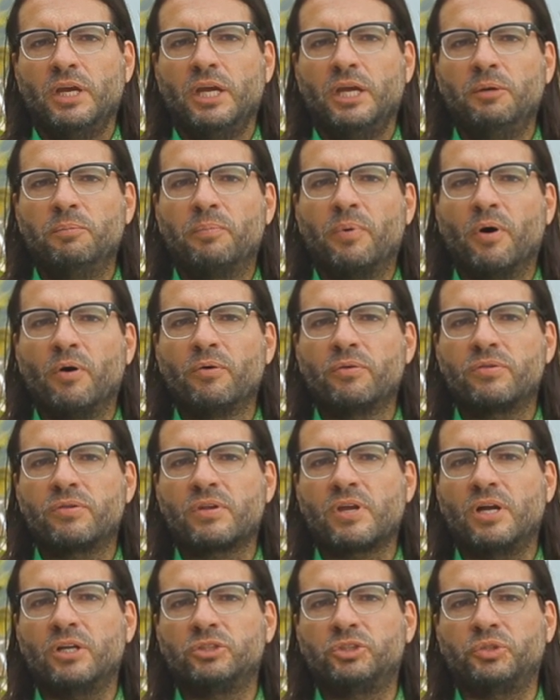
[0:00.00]
In
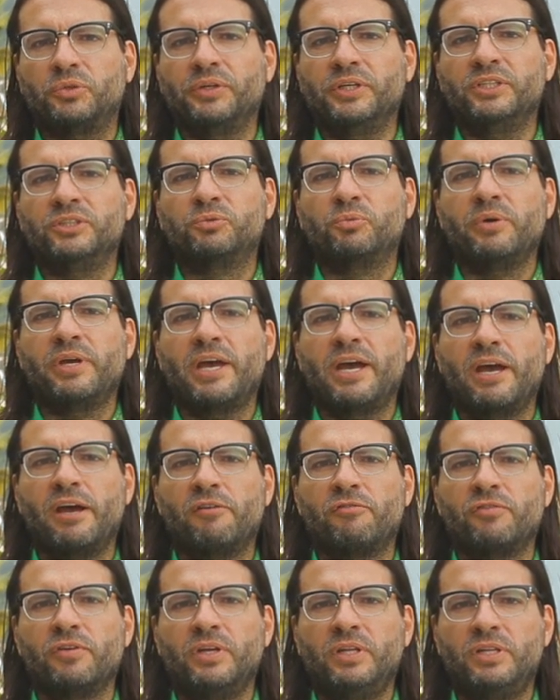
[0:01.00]
both countries, we
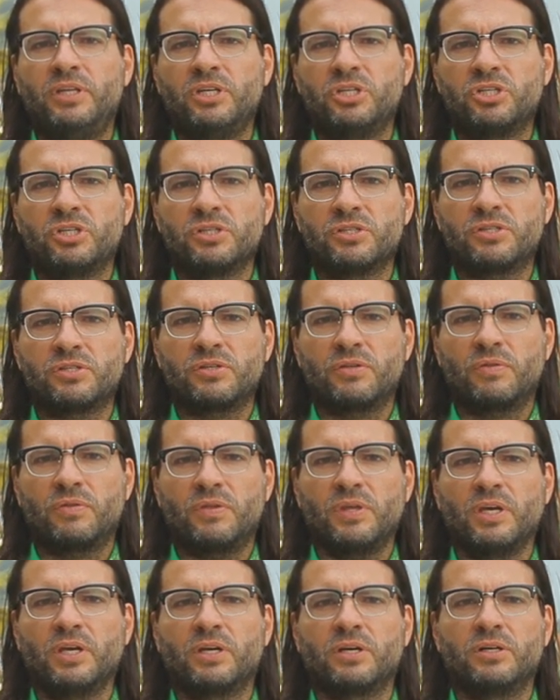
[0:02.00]
have indigenous
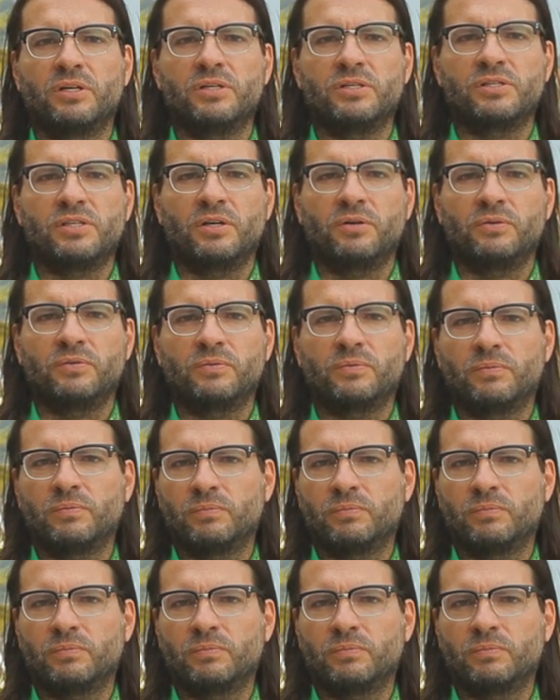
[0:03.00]
thinkers and